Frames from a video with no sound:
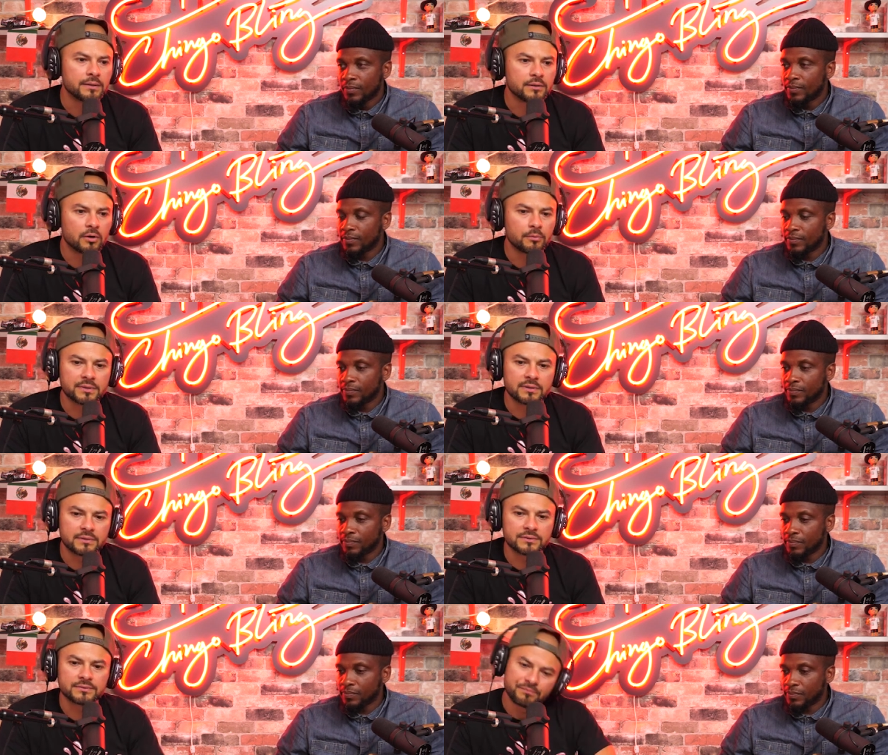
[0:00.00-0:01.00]
Speaker 1: You know,
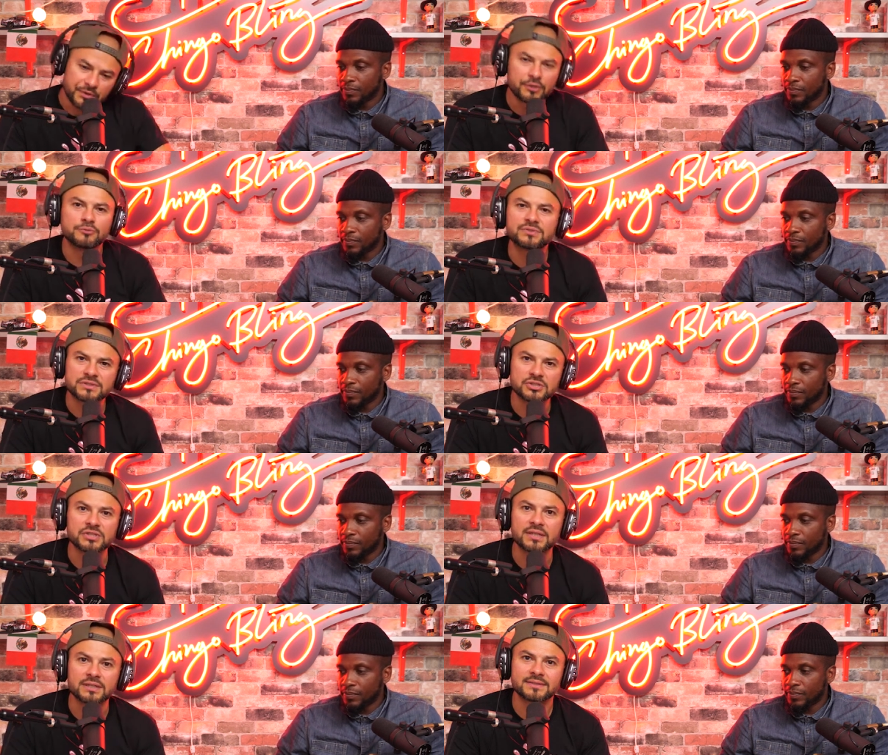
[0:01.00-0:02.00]
because Houston's the
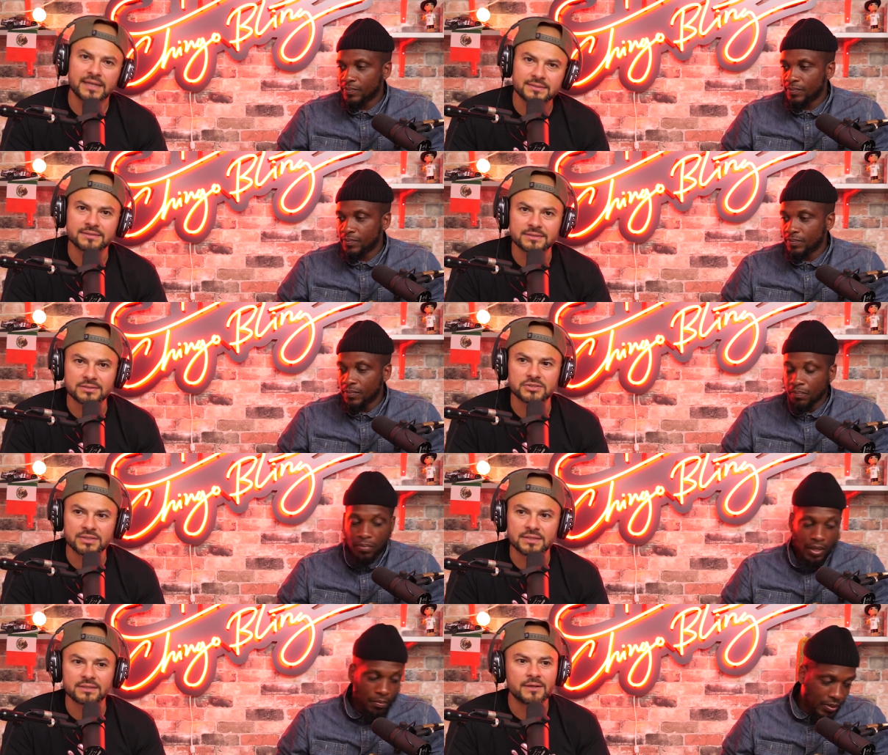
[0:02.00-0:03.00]
shit, Texas is the
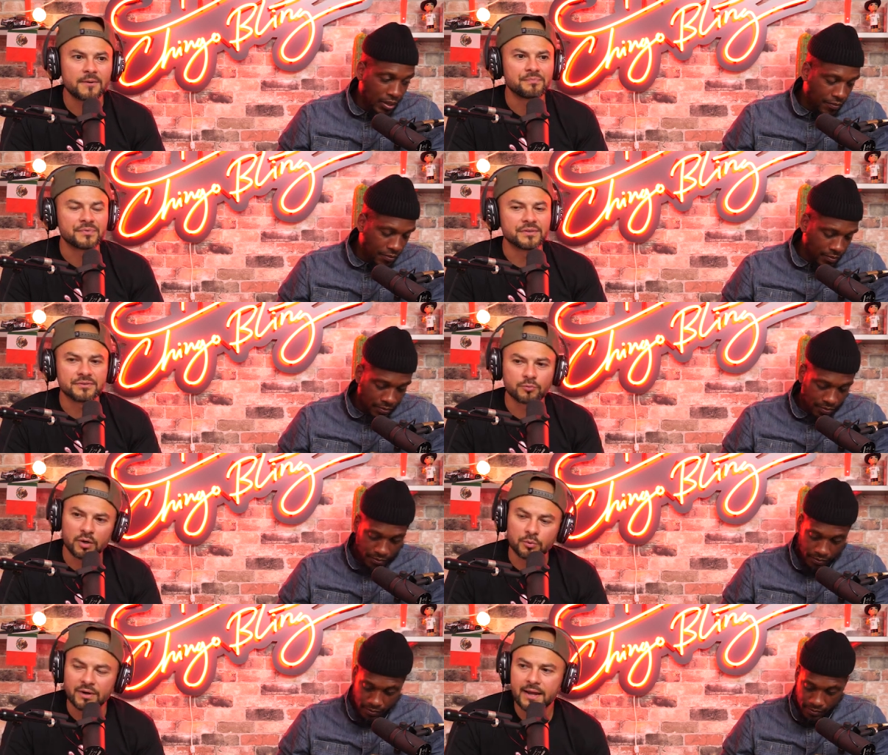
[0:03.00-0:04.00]
shit. You better believe it. This is
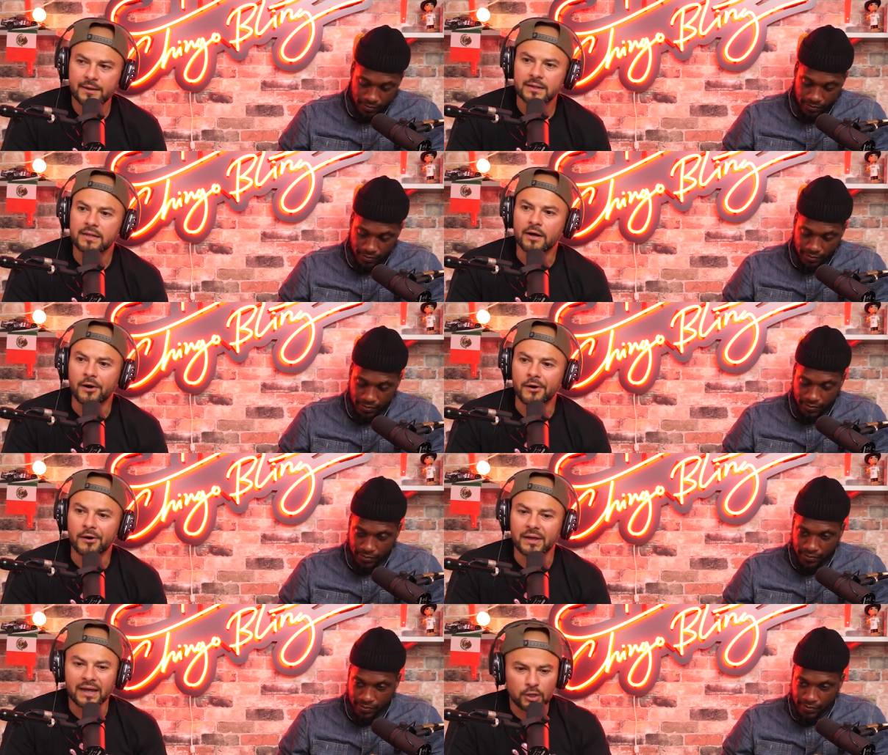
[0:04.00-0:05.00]
where we're at.
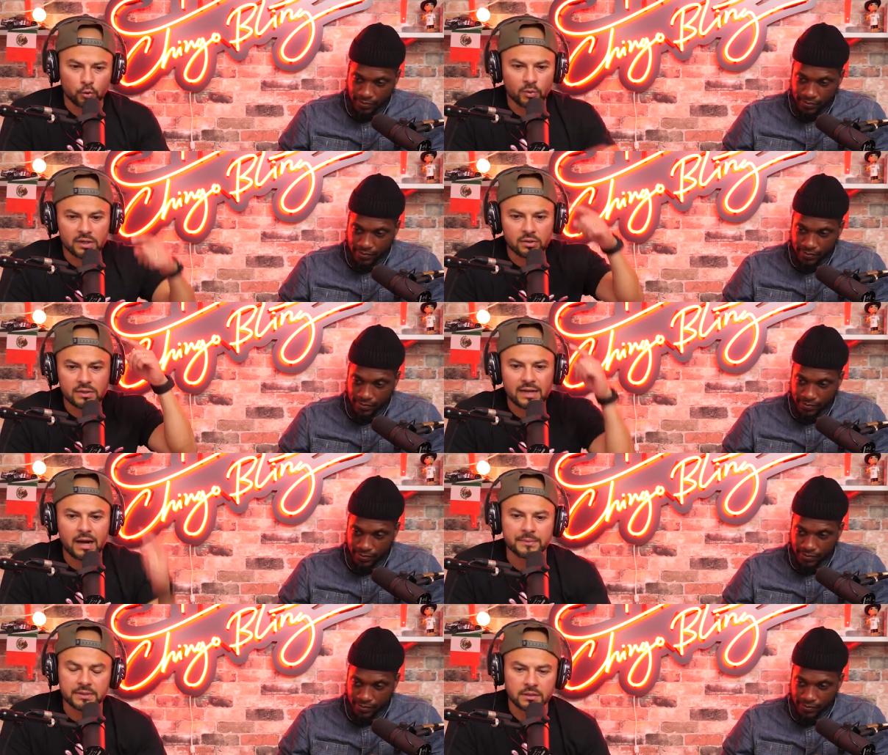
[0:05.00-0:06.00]
Uh, LOL
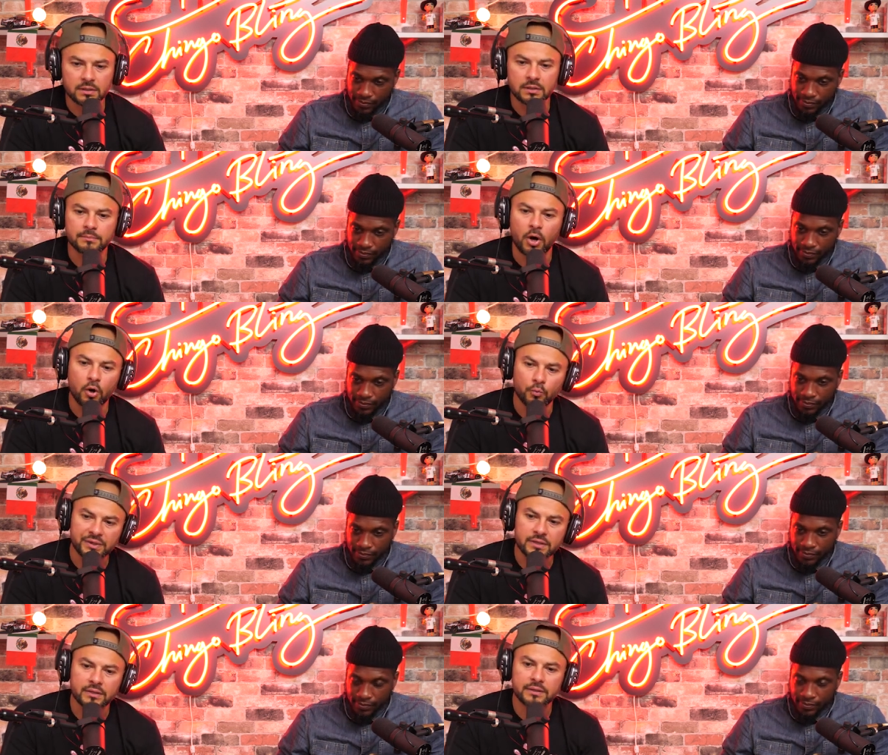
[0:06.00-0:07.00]
Comedy Club all
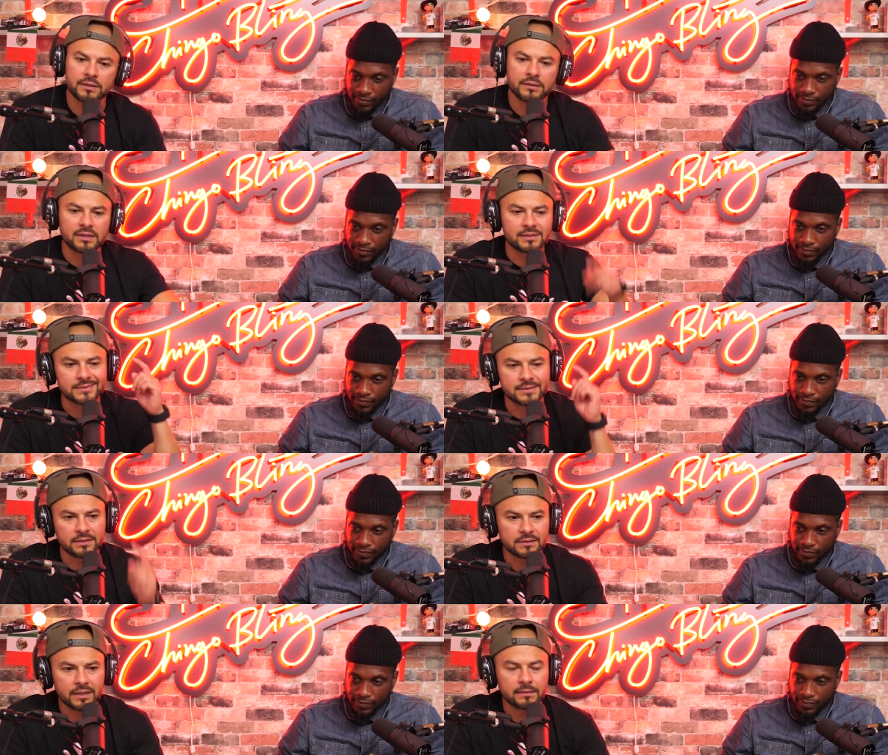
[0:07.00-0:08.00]
weekend.
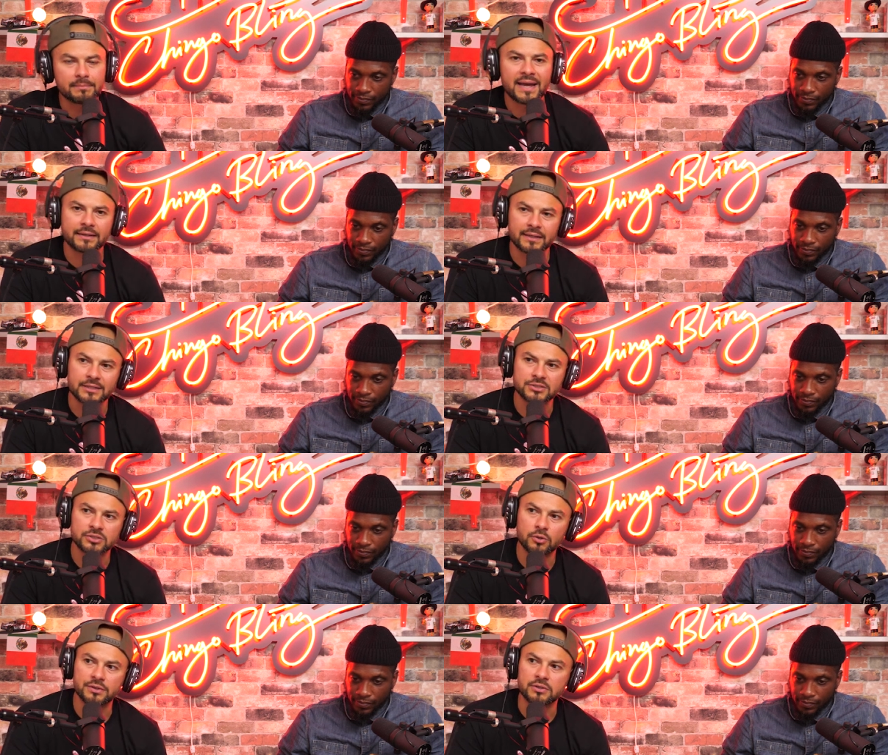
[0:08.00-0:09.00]
Sunday matinee
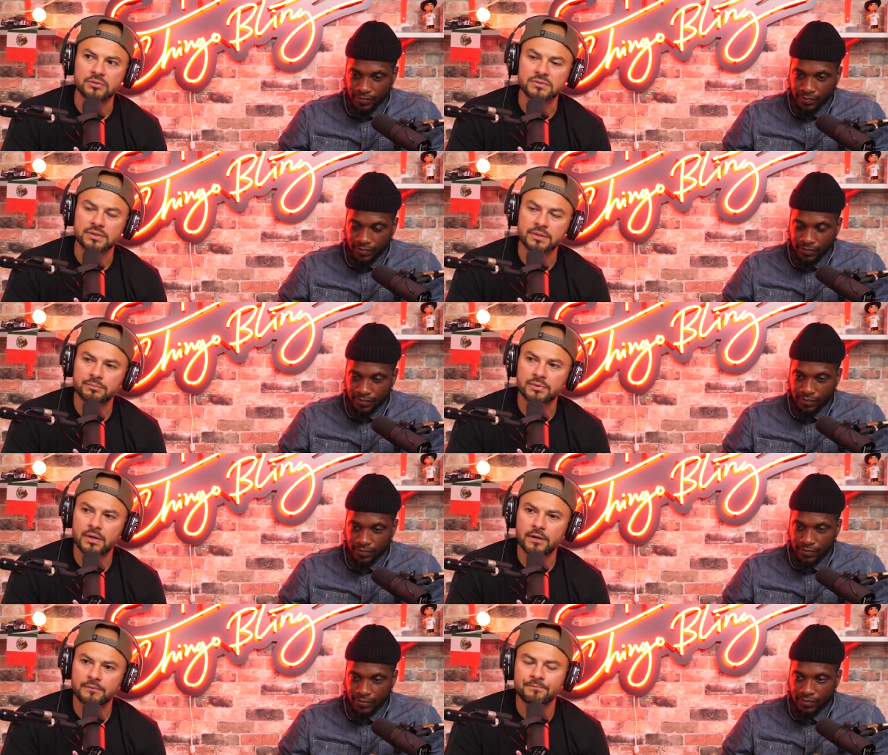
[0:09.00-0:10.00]
show at the Houston
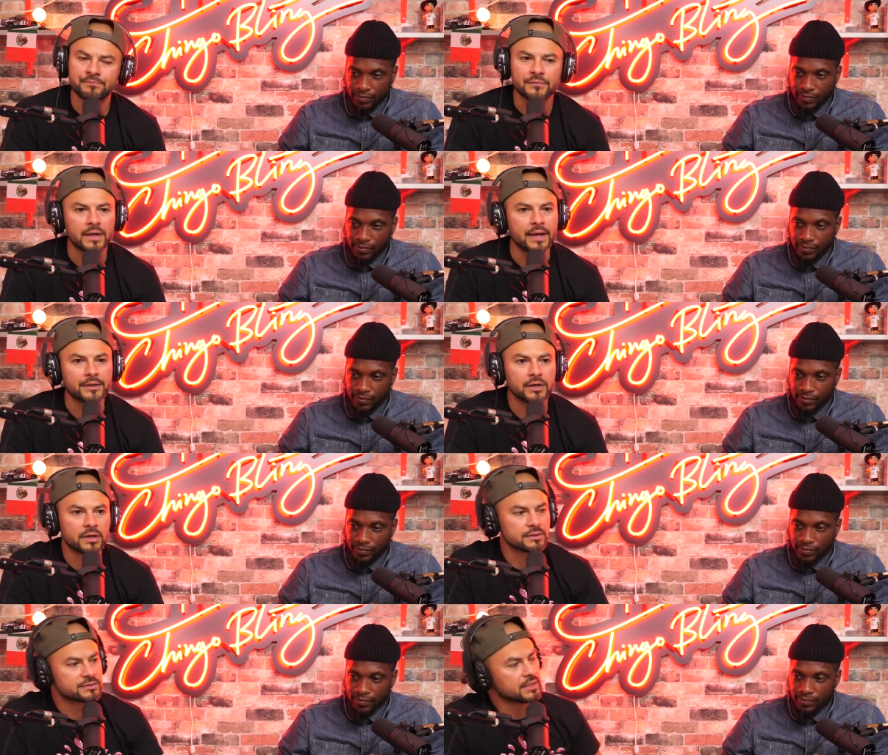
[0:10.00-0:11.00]
Improv, and
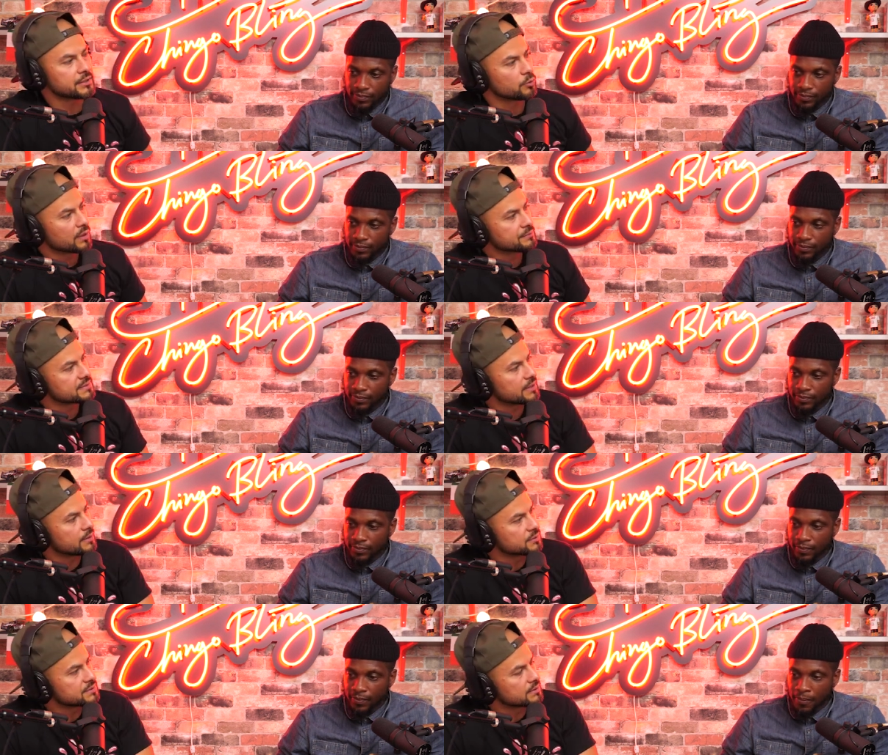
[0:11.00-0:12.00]
uh, check your
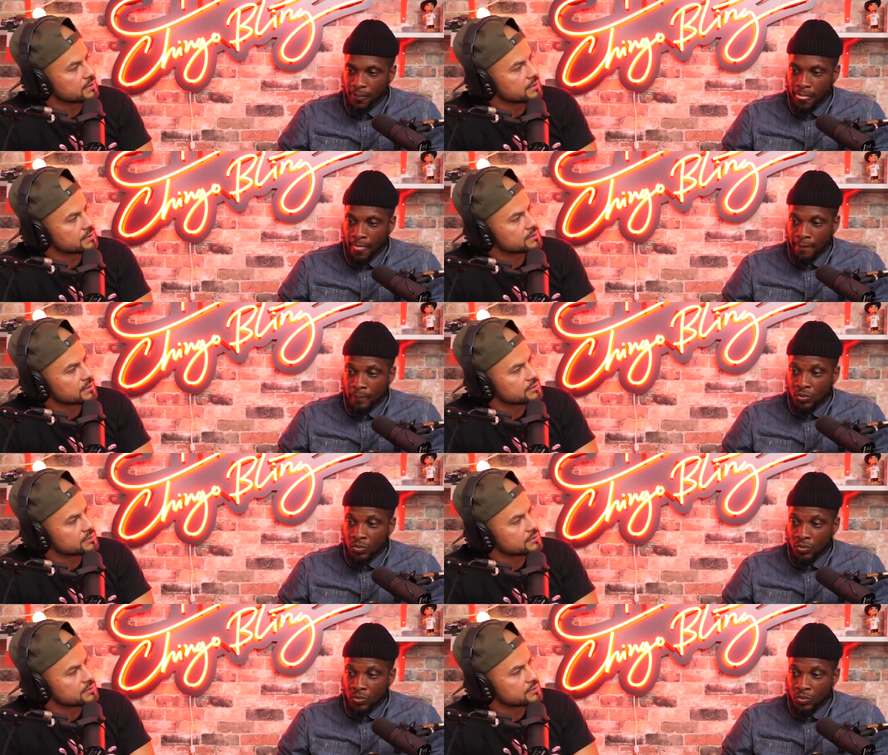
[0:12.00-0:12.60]
website. What's your uh, inst